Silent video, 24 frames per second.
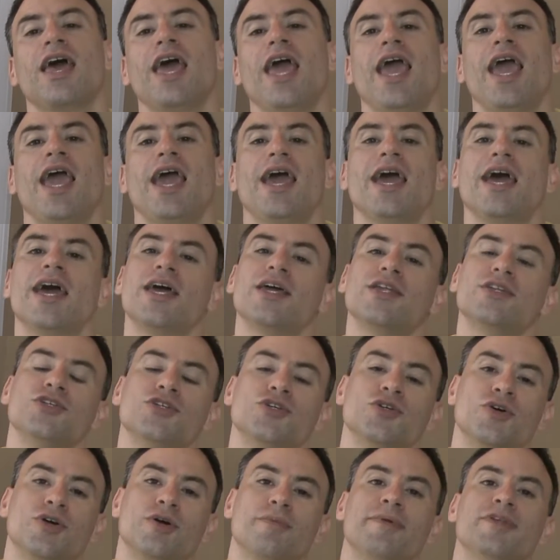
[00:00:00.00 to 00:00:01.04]
and
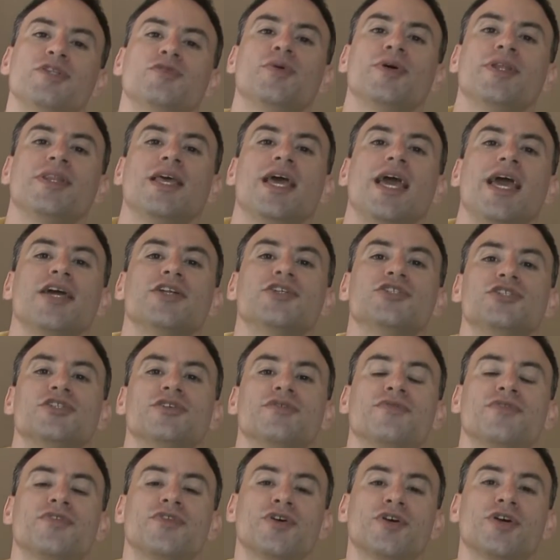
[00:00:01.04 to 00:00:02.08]
you're between the ages
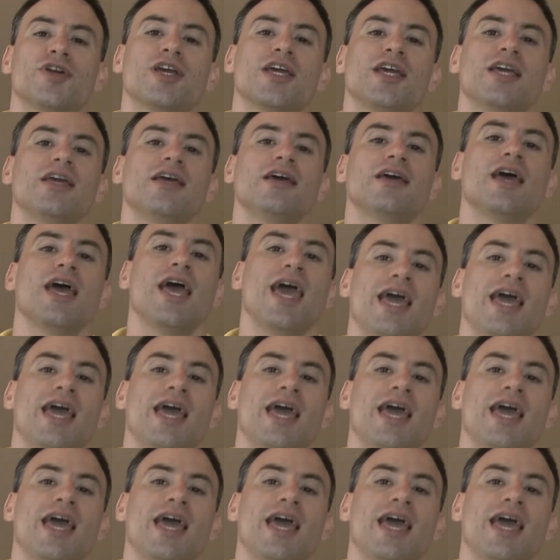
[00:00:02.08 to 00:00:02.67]
of 30